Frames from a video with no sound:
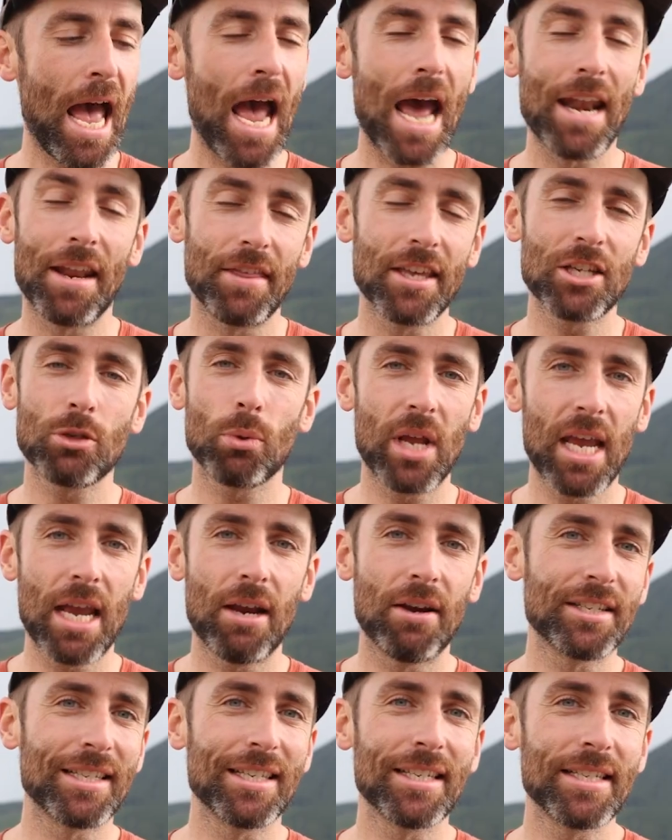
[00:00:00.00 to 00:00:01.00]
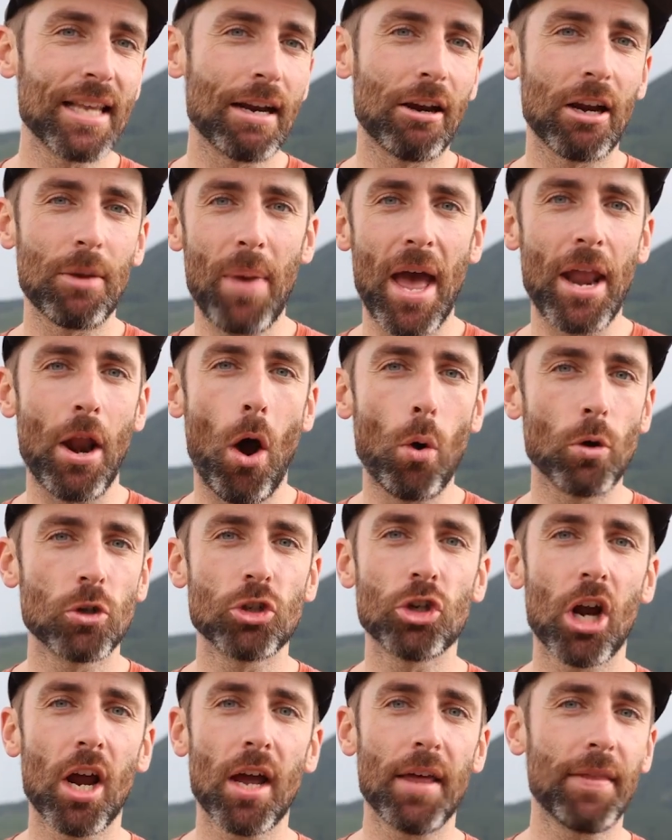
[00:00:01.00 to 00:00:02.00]
And this one here is the Steripen
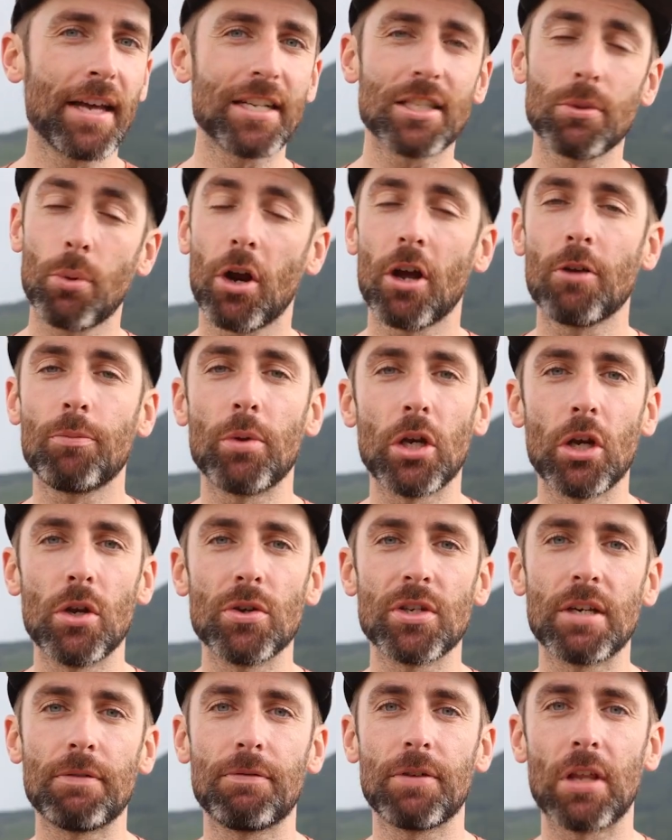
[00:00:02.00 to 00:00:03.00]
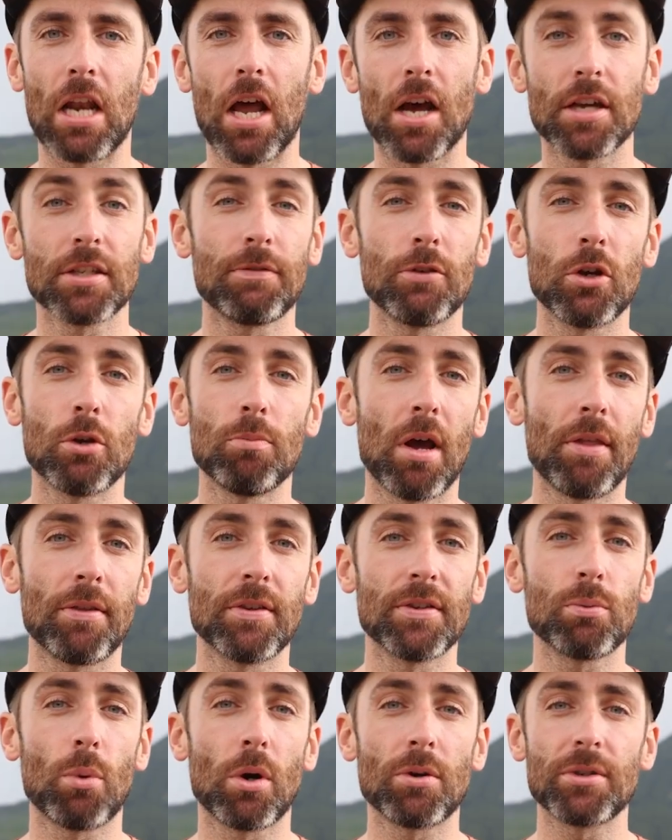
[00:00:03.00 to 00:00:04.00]
Ultra. That's the one I've been using for the last few
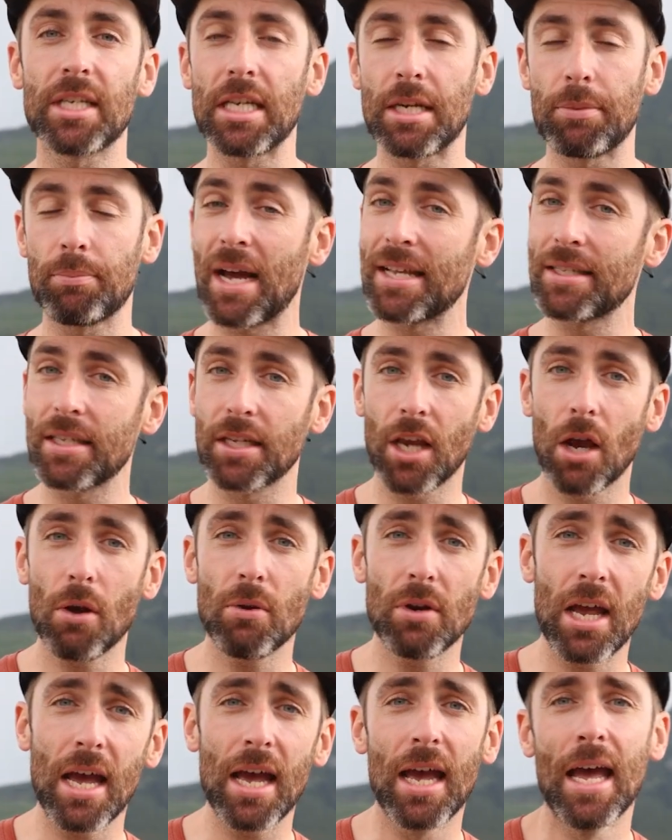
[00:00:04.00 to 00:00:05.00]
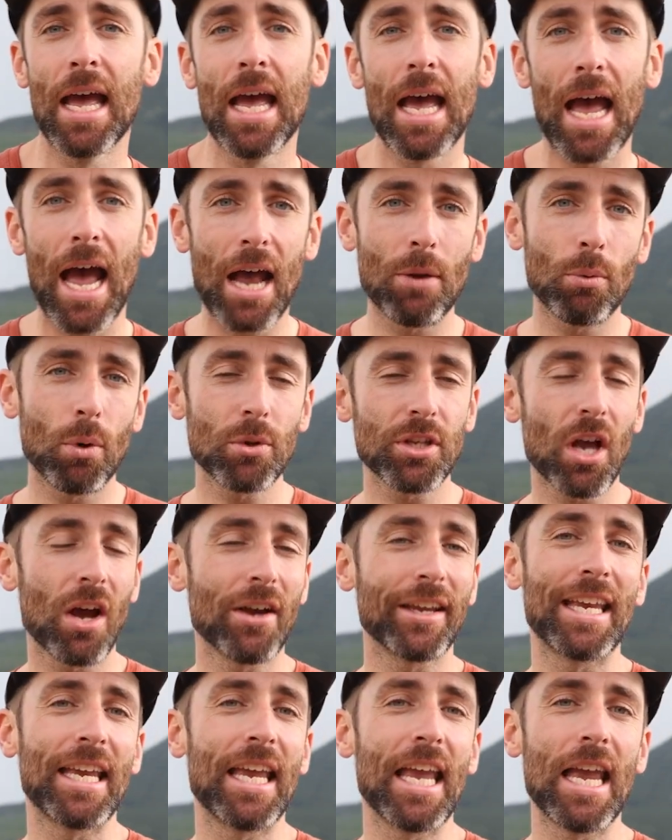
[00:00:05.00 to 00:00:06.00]
months whilst in Patagonia and whilst
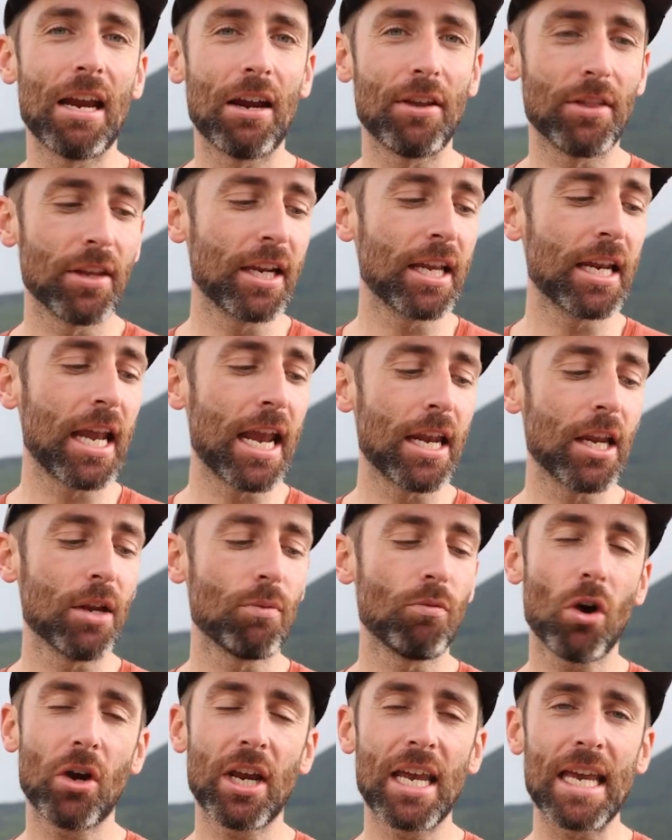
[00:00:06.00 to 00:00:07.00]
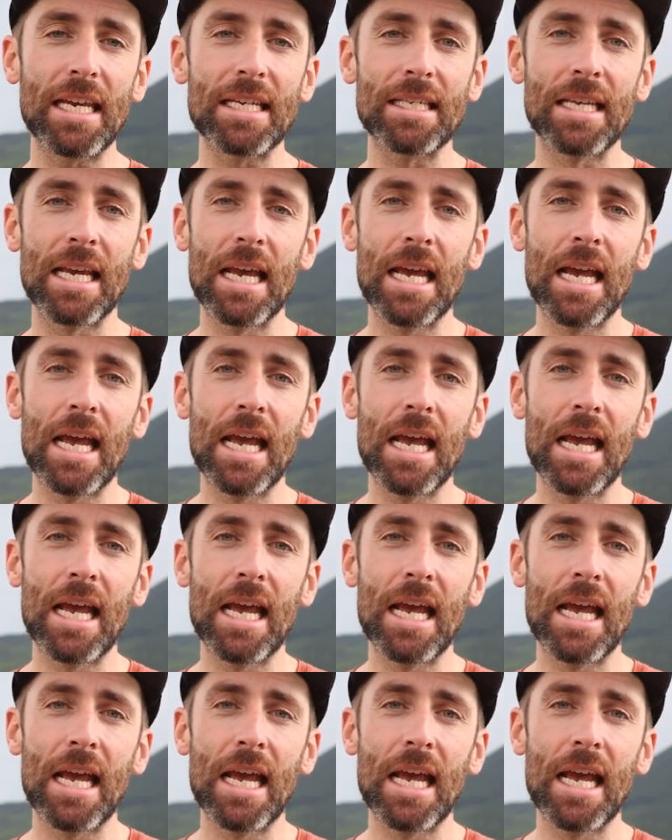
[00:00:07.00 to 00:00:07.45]
hiking here in the Canadian Rockies.